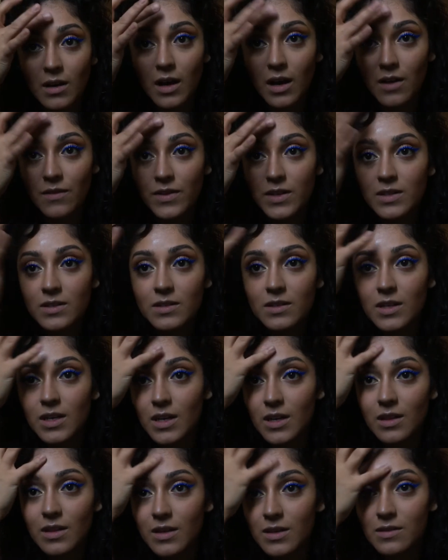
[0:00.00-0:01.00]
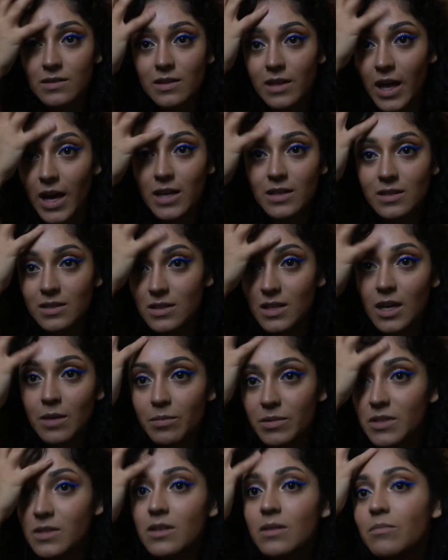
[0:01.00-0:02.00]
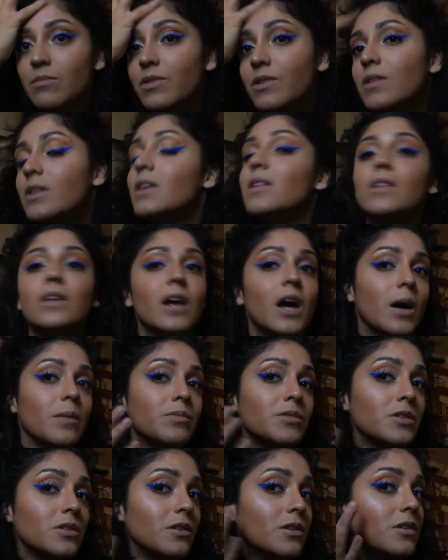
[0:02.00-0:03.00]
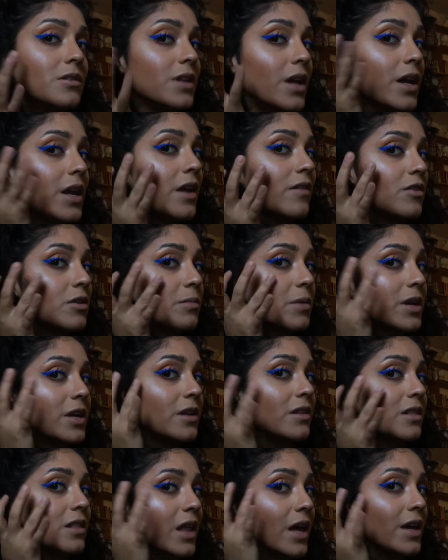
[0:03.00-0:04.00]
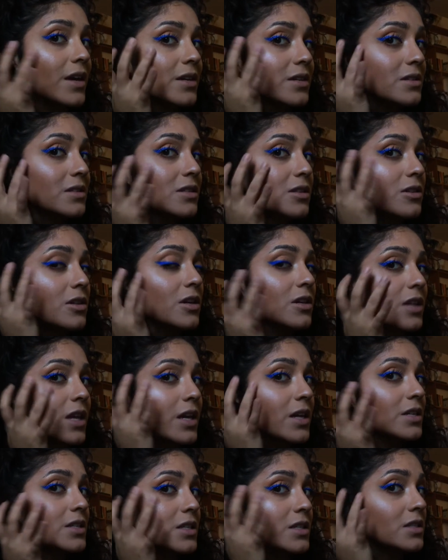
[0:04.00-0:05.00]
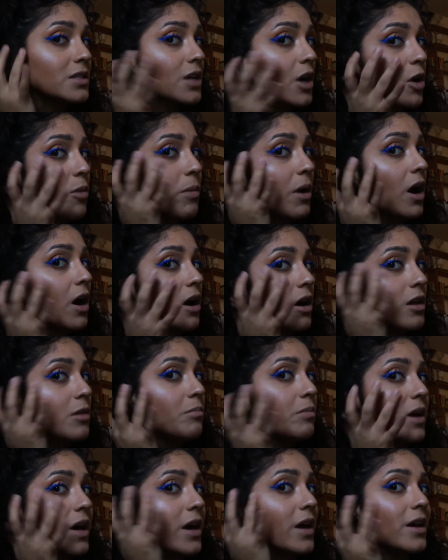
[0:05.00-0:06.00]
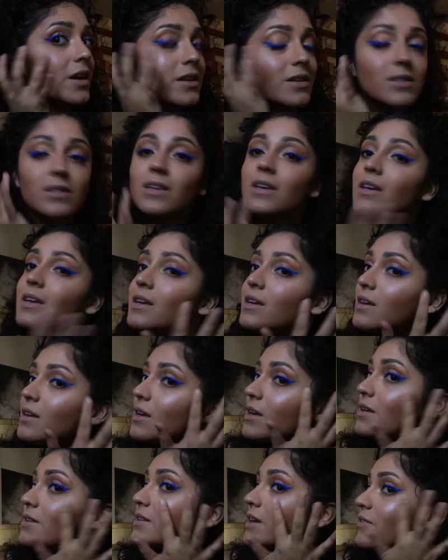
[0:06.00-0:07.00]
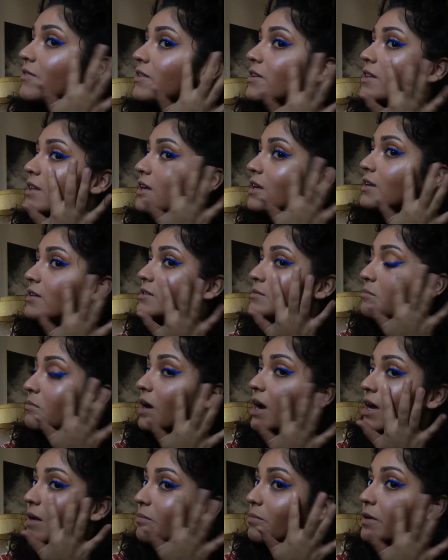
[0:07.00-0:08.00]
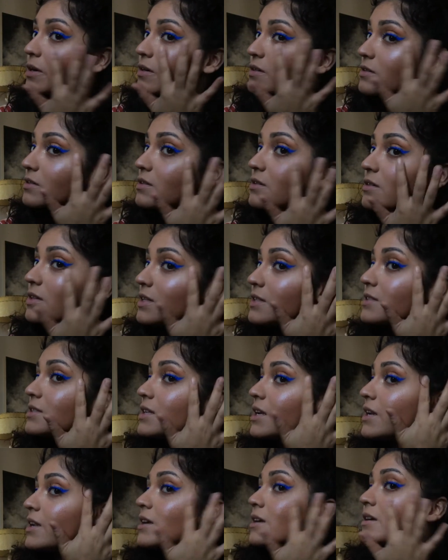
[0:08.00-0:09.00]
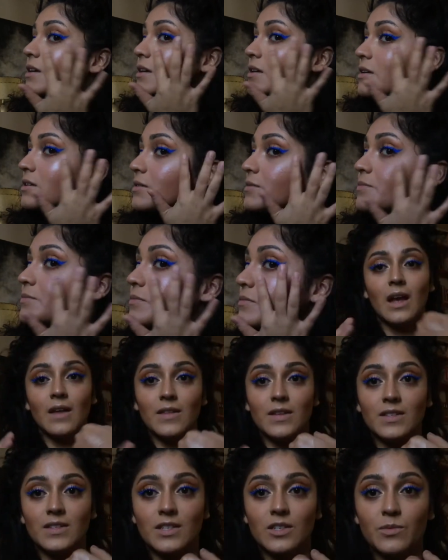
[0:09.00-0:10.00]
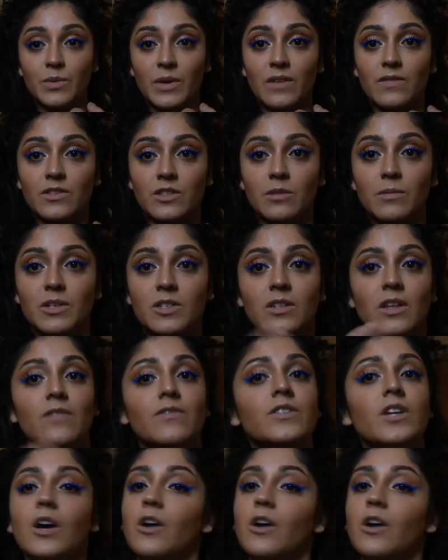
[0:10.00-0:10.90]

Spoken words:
Obviously, this last step is completely optional. Not everybody likes to look like a disco ball, but it definitely is my personal aesthetic. And then since we have so much left